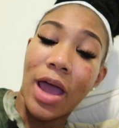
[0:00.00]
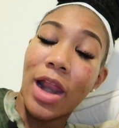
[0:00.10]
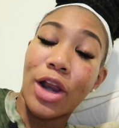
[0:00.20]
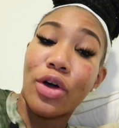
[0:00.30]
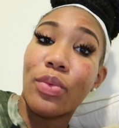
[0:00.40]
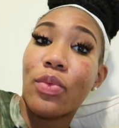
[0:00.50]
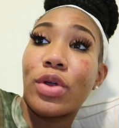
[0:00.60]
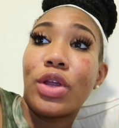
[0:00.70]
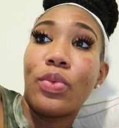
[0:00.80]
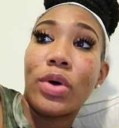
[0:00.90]
And I don't
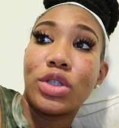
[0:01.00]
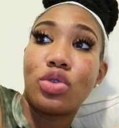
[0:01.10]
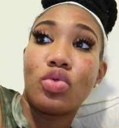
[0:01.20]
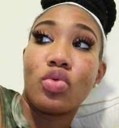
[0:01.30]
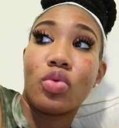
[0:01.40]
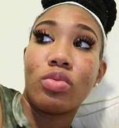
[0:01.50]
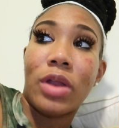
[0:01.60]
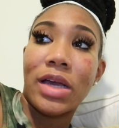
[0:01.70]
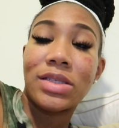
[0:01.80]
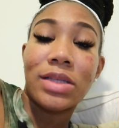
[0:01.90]
really want to
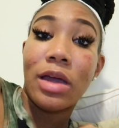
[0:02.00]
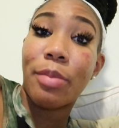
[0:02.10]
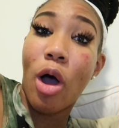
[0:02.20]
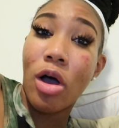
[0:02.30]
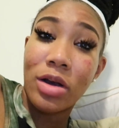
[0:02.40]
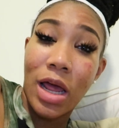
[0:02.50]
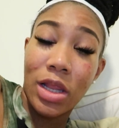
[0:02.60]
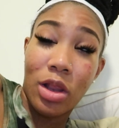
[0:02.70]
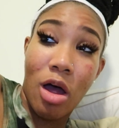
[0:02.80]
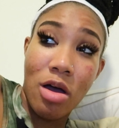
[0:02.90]
like stay up all
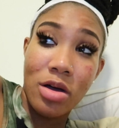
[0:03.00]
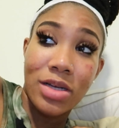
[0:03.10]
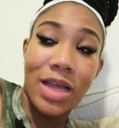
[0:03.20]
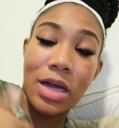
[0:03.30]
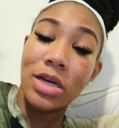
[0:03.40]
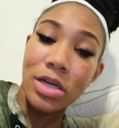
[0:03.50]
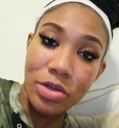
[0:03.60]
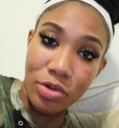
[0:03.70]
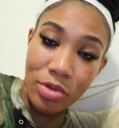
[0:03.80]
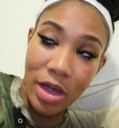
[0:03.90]
night long, because I
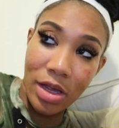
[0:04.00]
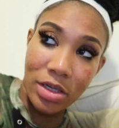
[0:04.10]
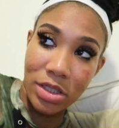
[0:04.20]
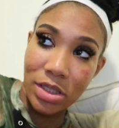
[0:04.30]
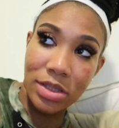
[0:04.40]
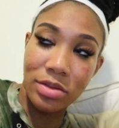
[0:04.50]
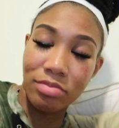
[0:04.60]
could do that and just